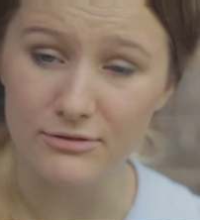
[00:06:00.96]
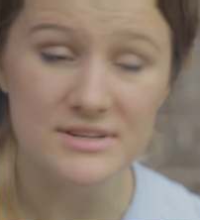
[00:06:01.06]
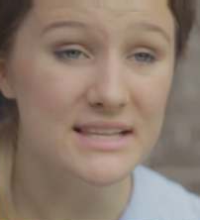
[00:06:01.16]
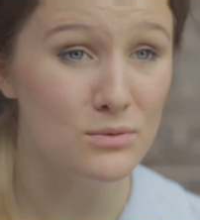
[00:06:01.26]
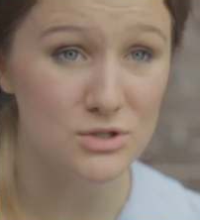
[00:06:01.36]

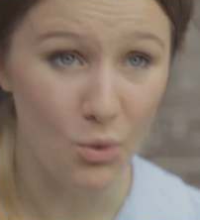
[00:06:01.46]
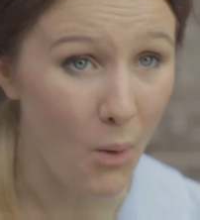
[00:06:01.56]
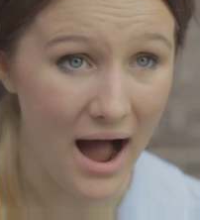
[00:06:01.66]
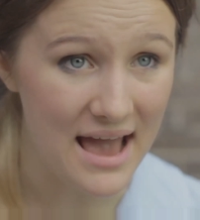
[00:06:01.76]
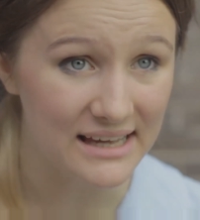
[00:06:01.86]
everything was
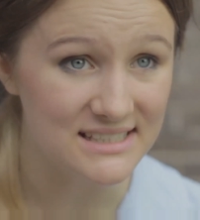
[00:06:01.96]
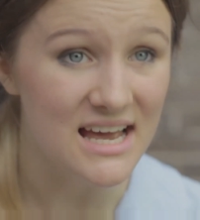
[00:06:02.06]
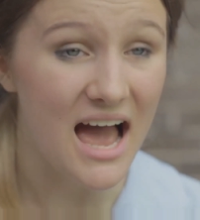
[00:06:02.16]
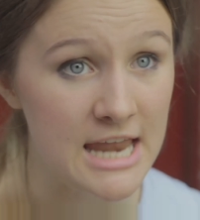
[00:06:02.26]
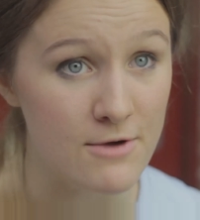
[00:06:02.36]
quiet
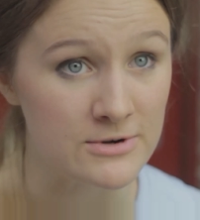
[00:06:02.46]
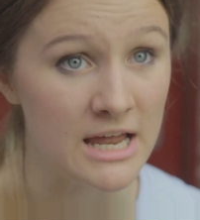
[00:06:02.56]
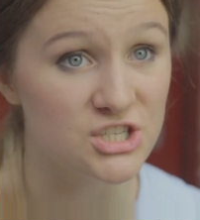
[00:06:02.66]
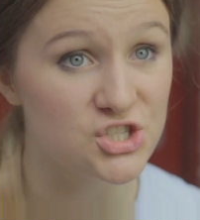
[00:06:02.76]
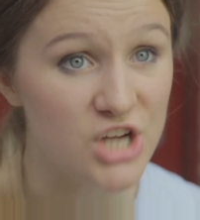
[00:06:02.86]
and everyone
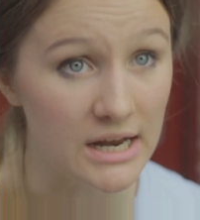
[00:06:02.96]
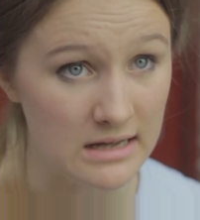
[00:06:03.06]
had shut